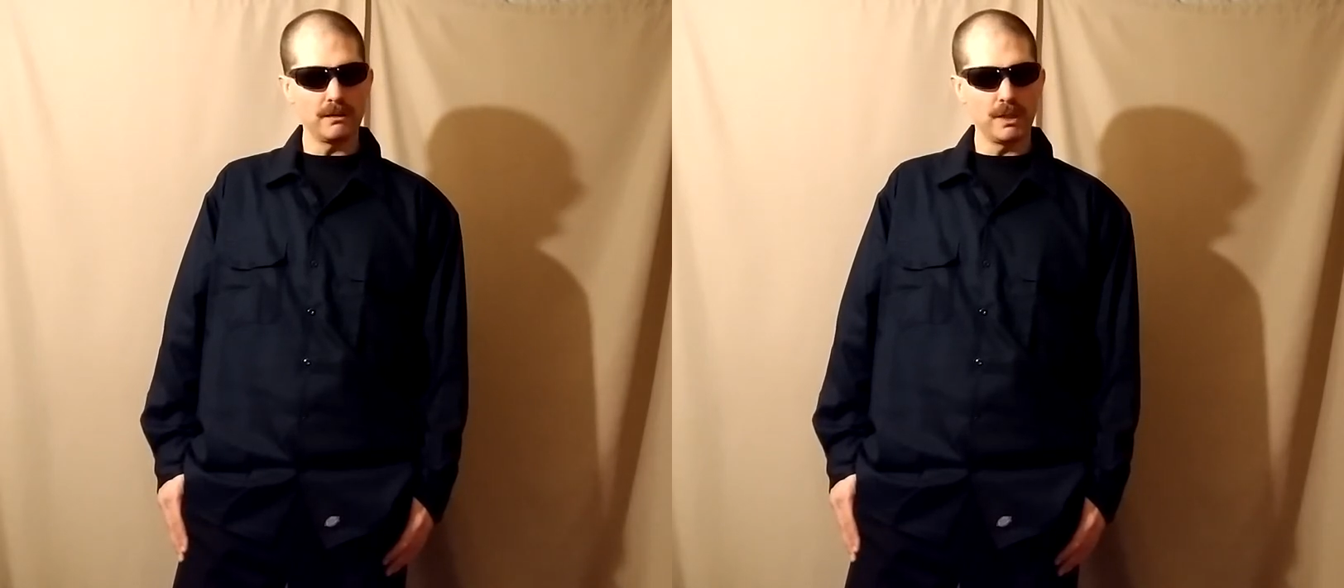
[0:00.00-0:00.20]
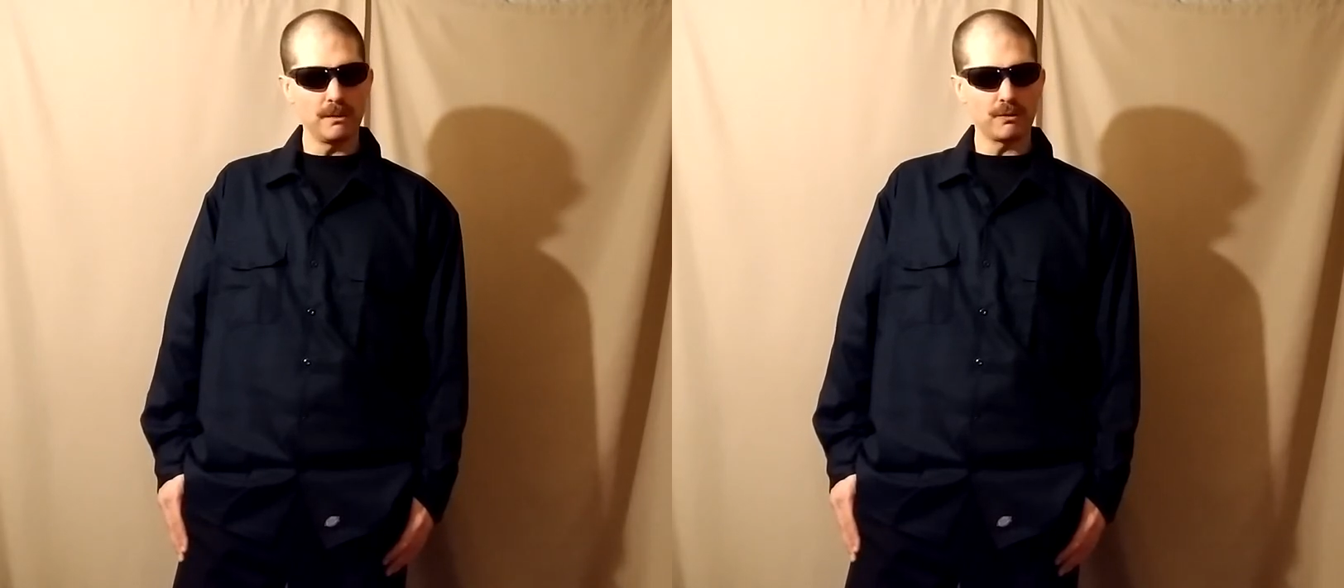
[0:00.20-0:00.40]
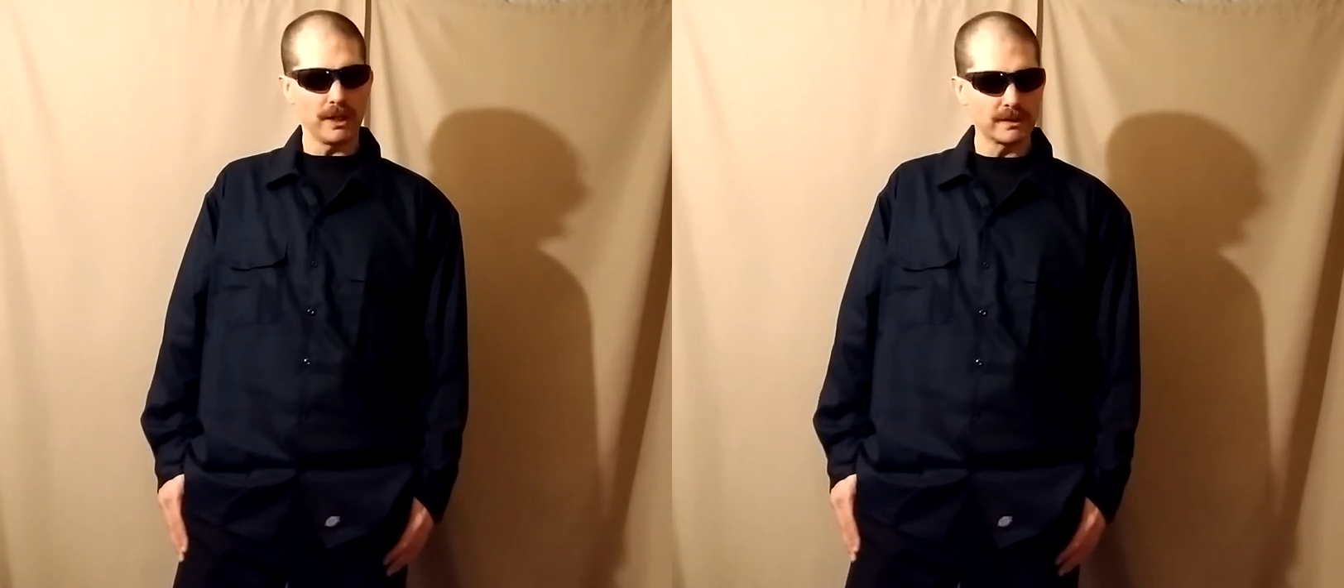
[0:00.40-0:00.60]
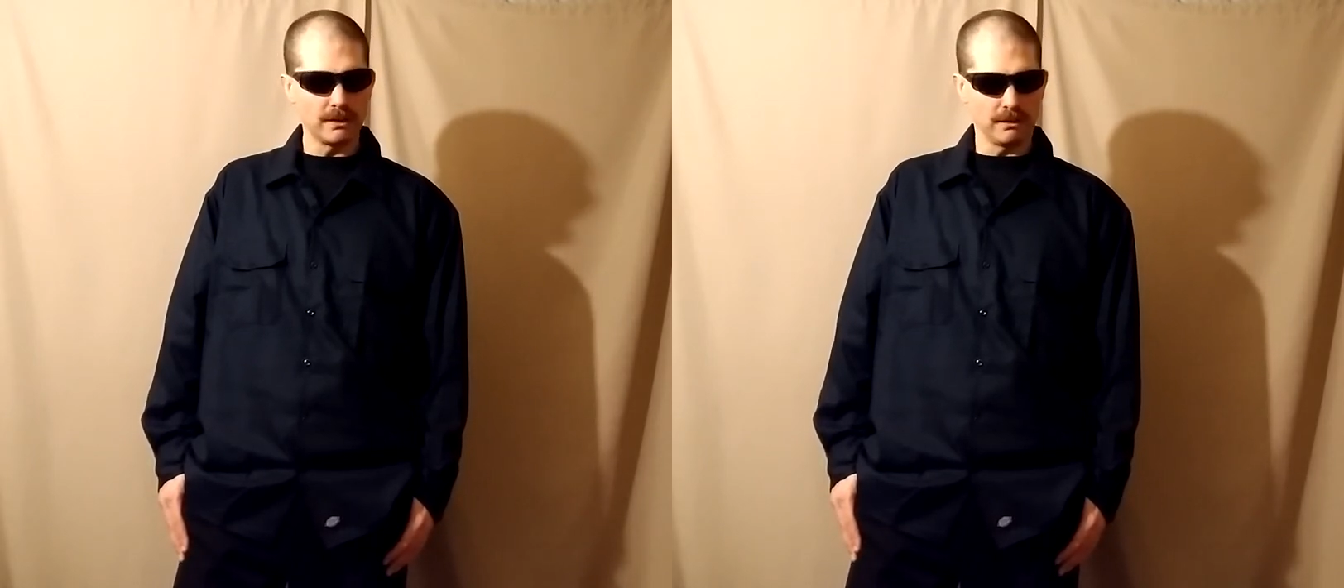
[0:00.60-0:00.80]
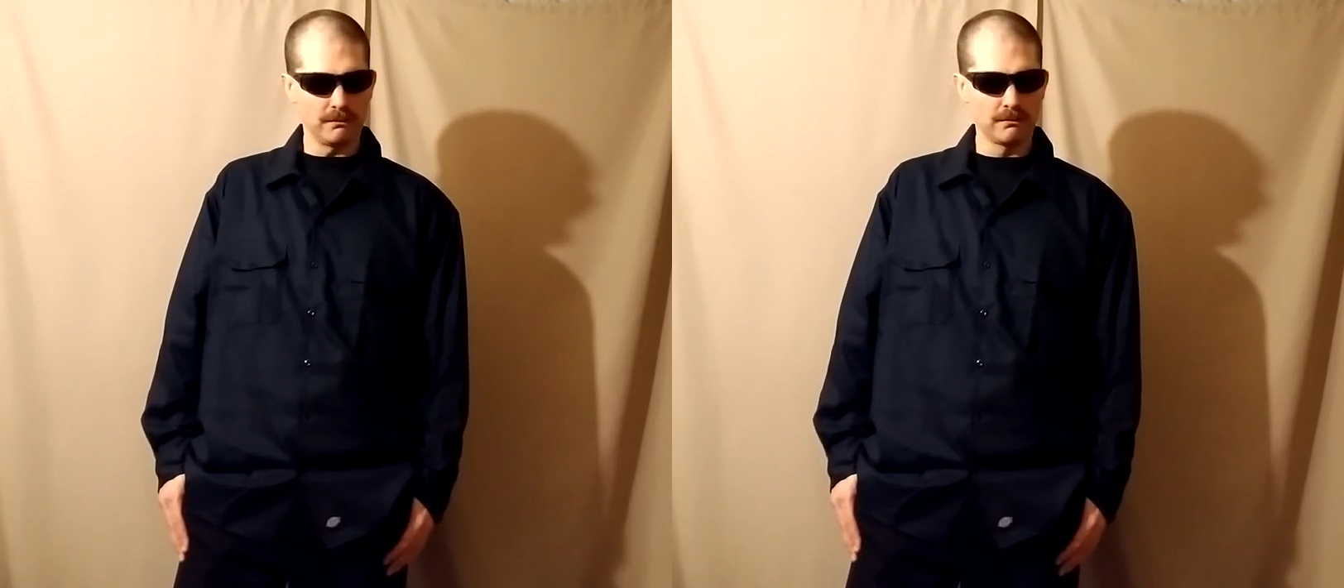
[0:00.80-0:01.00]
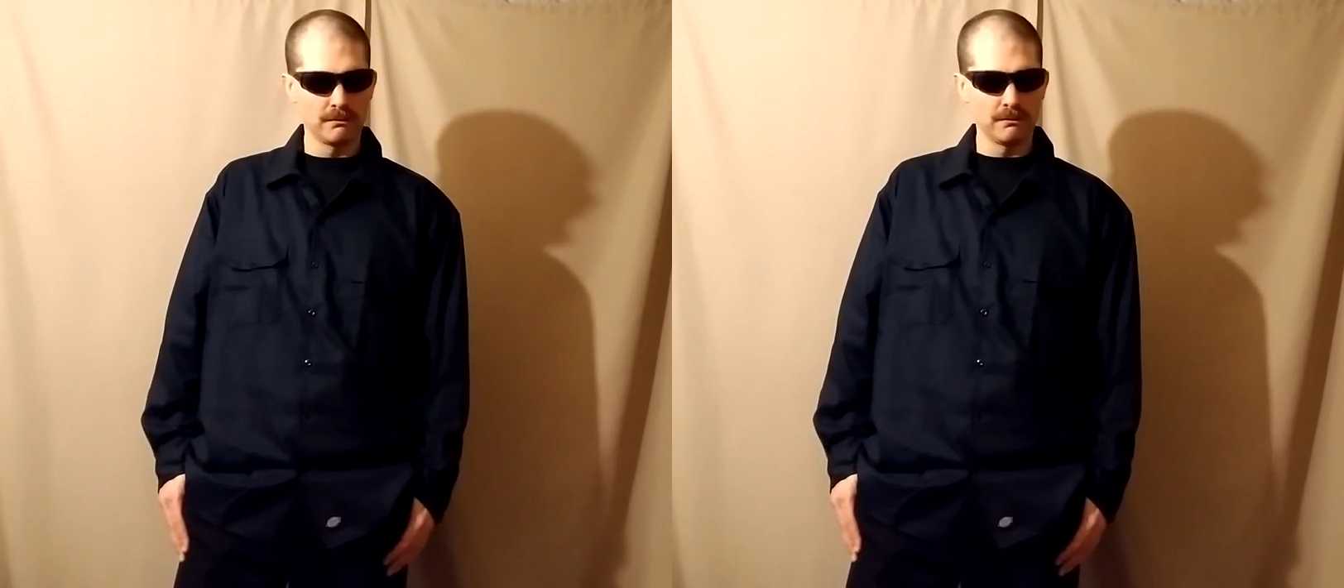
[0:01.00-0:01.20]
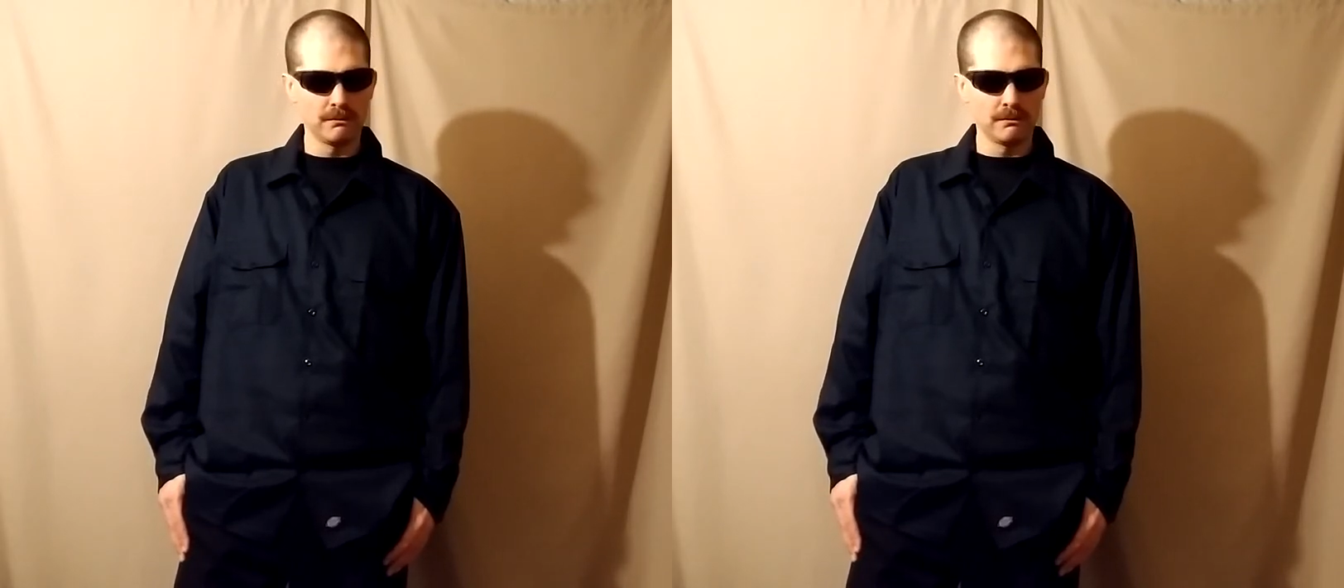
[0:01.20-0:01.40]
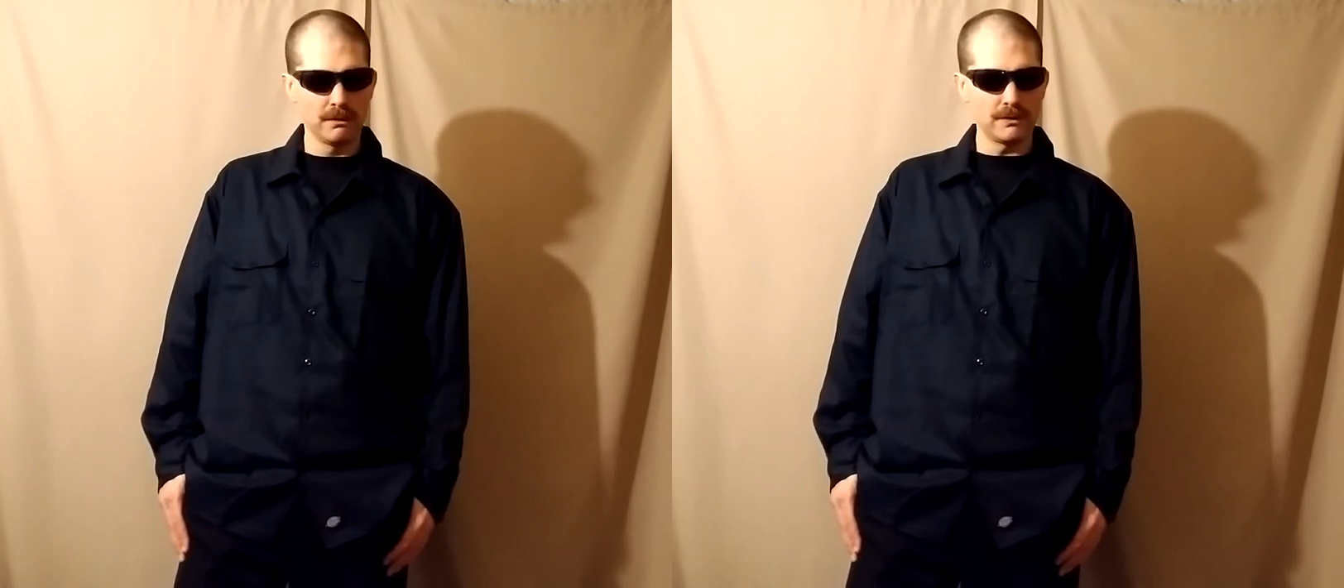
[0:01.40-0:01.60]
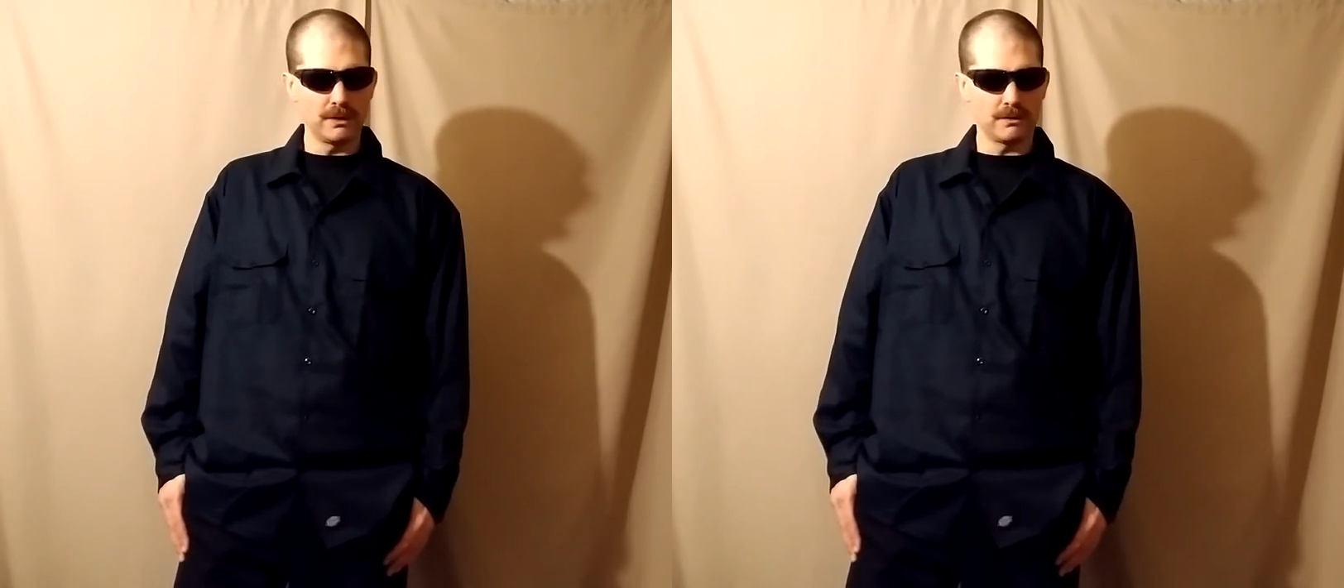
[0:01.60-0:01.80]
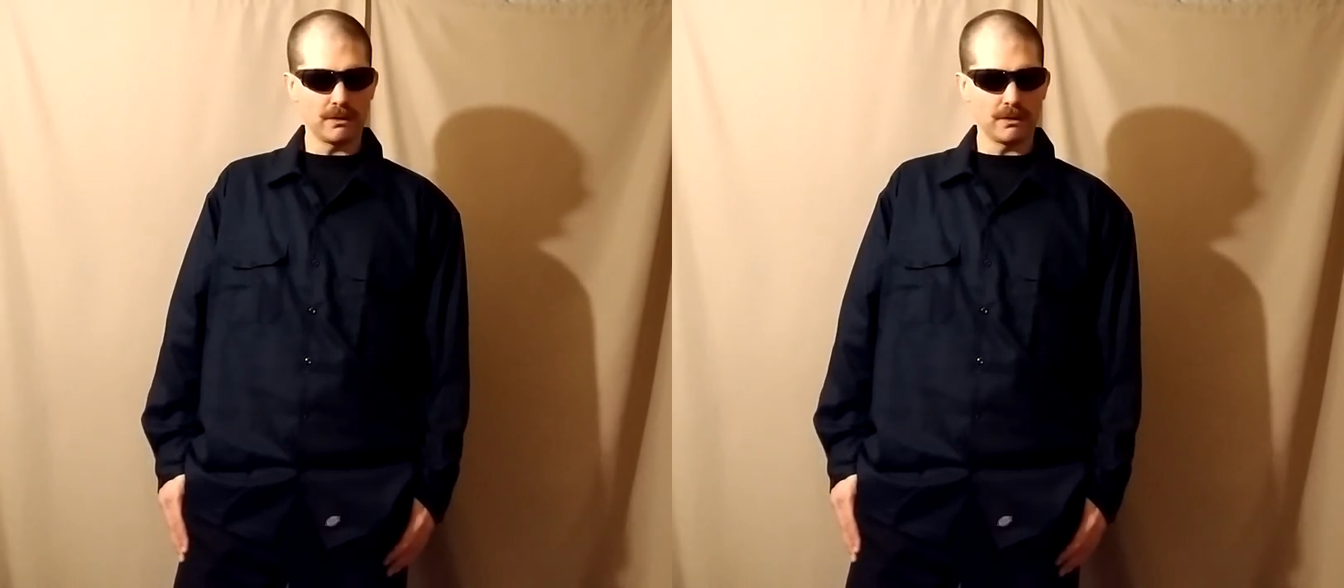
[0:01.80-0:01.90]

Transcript: to be a president. And she's